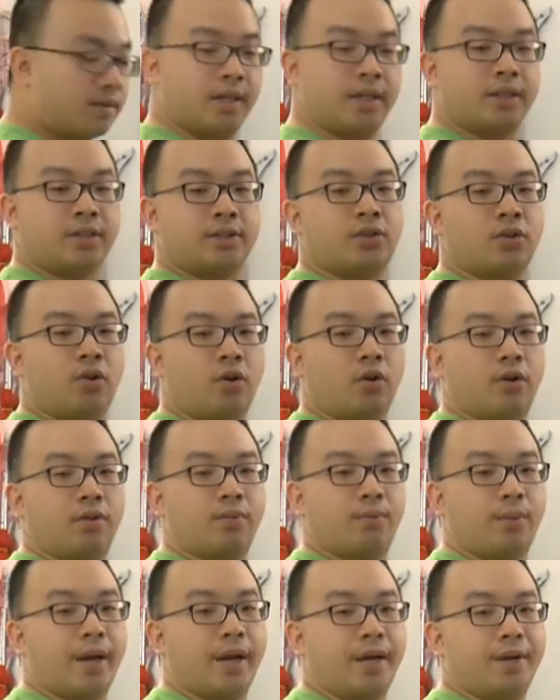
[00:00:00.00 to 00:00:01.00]
This
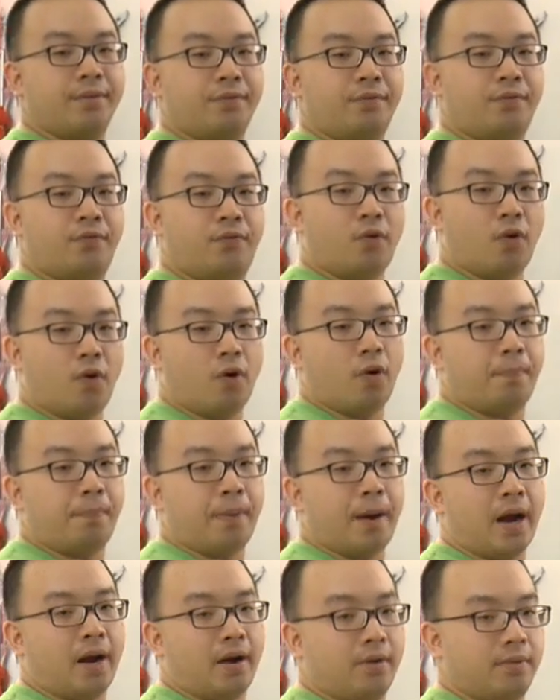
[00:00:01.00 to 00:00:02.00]
sword weighs 4
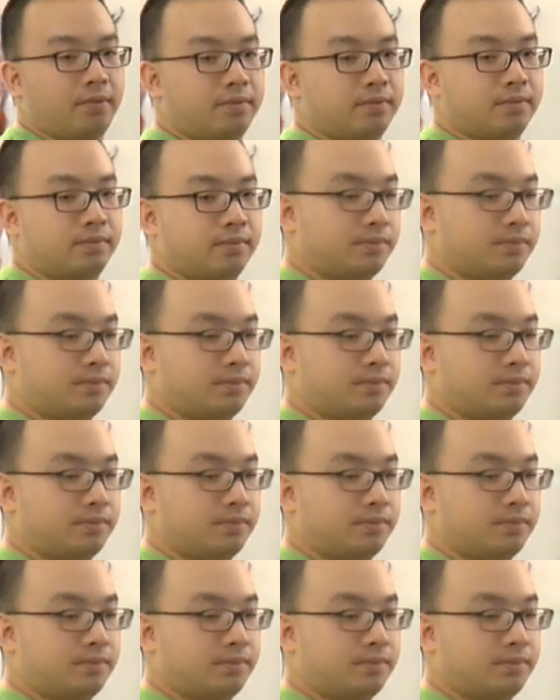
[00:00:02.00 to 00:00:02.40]
pounds.